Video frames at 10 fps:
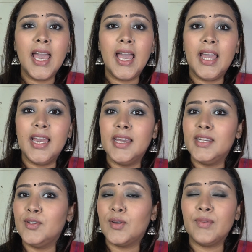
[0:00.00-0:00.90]

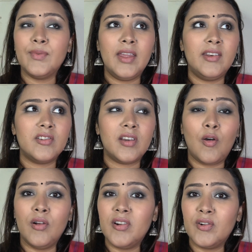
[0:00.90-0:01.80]
and you can wear it
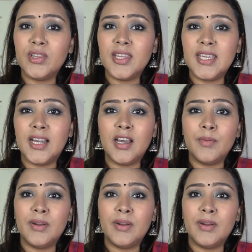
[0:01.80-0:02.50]
all around the year,